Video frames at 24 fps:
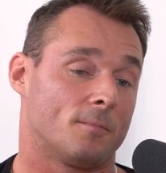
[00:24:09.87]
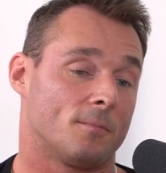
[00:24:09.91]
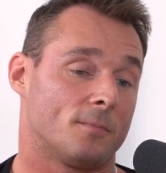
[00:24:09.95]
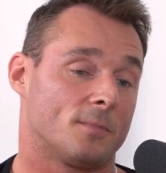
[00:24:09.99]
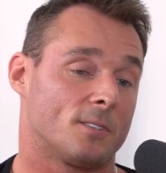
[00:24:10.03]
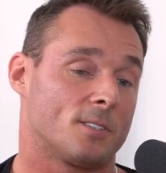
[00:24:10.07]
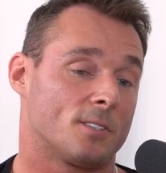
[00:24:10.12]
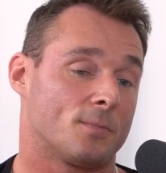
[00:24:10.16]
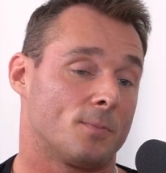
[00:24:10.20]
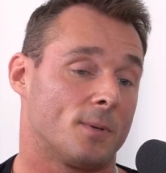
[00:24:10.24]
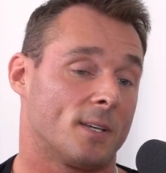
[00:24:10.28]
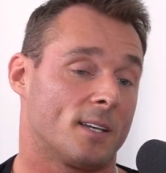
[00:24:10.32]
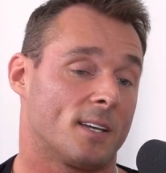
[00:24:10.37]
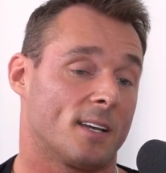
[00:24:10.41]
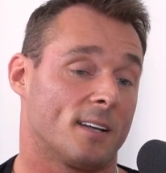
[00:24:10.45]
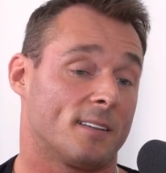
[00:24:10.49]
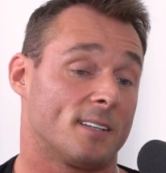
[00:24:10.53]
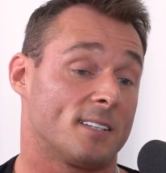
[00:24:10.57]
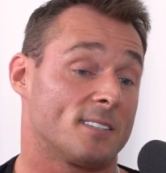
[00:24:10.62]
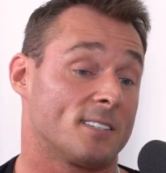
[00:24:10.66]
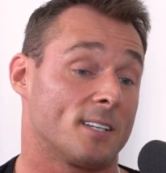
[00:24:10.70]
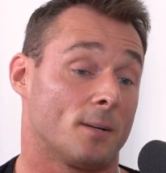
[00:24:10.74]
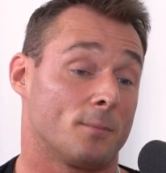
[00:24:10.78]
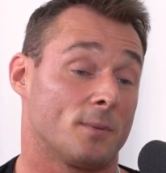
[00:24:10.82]
speaking on
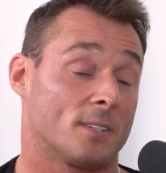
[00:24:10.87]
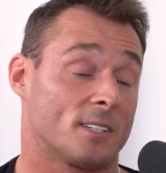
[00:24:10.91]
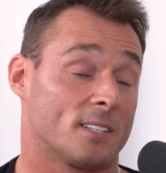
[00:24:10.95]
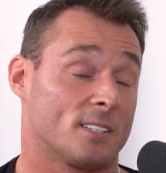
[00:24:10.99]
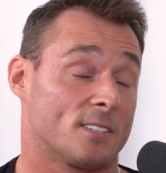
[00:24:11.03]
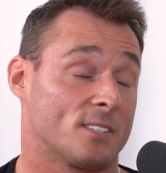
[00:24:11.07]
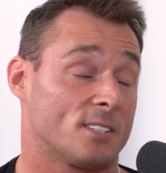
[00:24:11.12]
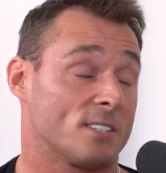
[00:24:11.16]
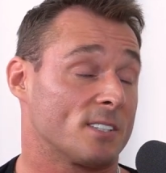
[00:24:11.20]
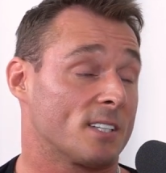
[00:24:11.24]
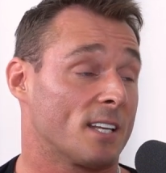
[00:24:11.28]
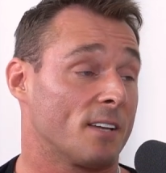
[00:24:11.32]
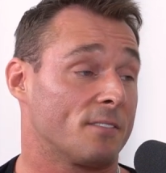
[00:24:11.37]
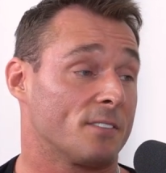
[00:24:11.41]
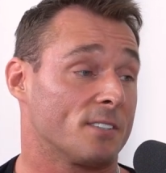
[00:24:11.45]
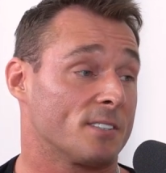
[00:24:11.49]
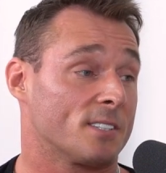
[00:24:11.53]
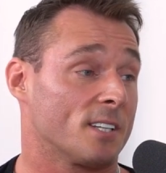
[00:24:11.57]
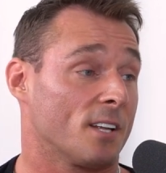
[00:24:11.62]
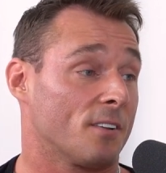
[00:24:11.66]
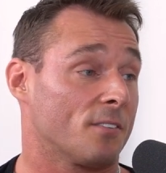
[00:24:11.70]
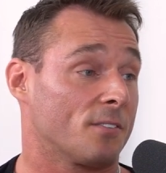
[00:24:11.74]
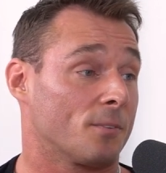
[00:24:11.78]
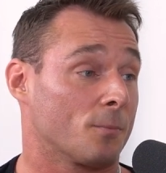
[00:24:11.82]
this subject, is just give
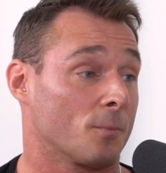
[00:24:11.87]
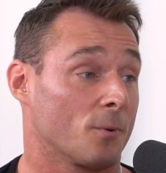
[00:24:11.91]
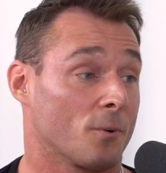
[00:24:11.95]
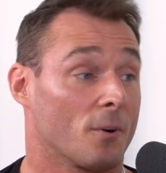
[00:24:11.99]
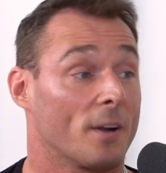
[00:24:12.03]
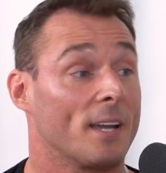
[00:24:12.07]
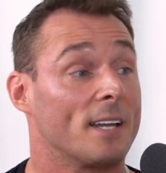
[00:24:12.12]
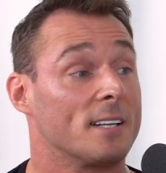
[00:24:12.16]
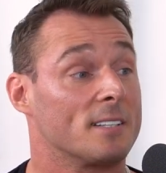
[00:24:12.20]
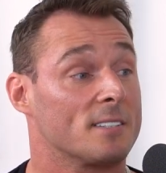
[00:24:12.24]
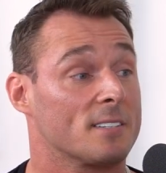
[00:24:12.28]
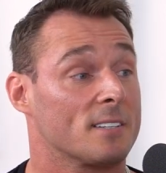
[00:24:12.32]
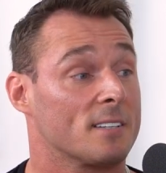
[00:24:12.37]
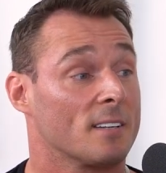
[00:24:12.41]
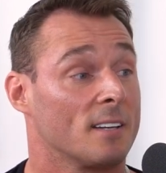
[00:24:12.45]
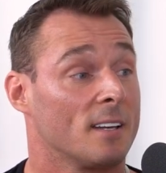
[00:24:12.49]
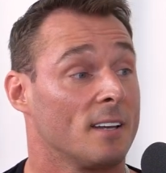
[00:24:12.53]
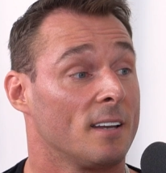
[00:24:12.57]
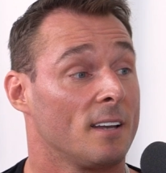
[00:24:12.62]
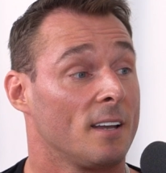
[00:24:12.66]
yourself some grace.